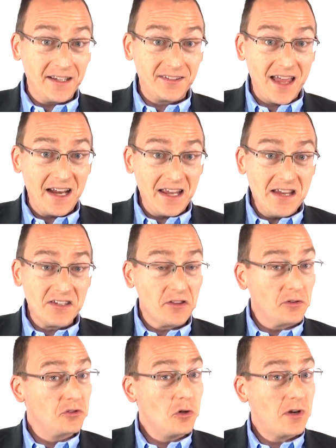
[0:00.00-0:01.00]
It's that easy.
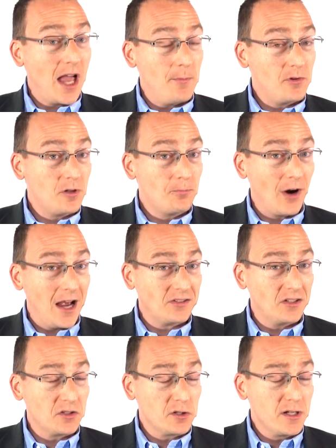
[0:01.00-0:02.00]
There's no chemical
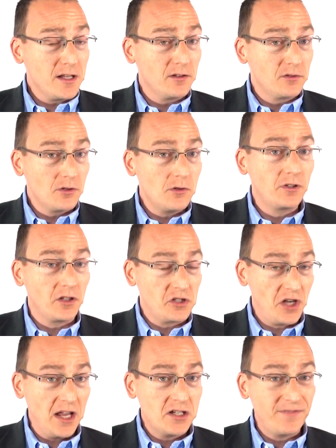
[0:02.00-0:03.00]
process you need to do to
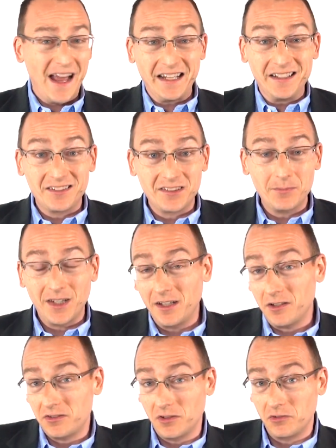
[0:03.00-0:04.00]
change fat into something
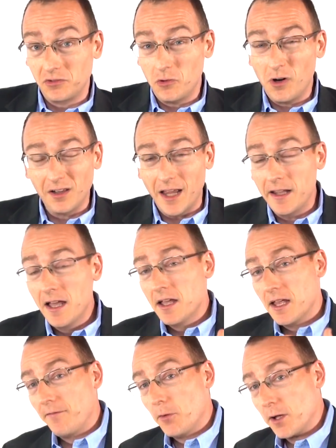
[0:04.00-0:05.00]
else to store it. Like
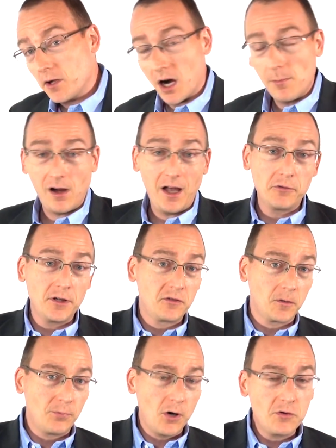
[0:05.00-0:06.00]
if you eat carbohydrates
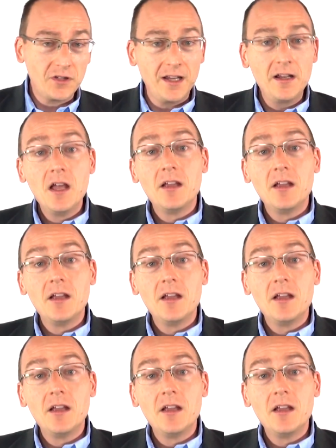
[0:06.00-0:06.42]
or protein,